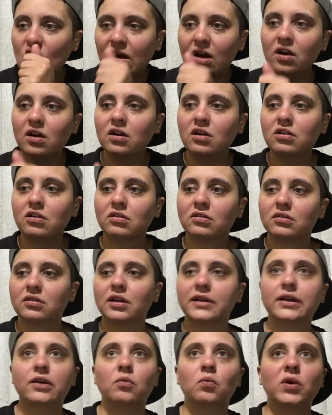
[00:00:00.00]
oh,
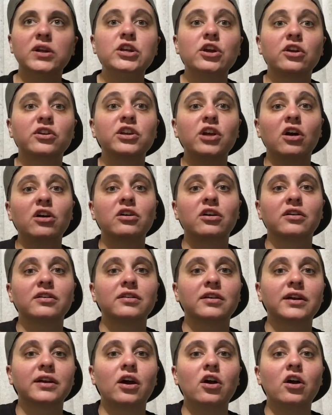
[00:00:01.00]
like when you're younger and they're like,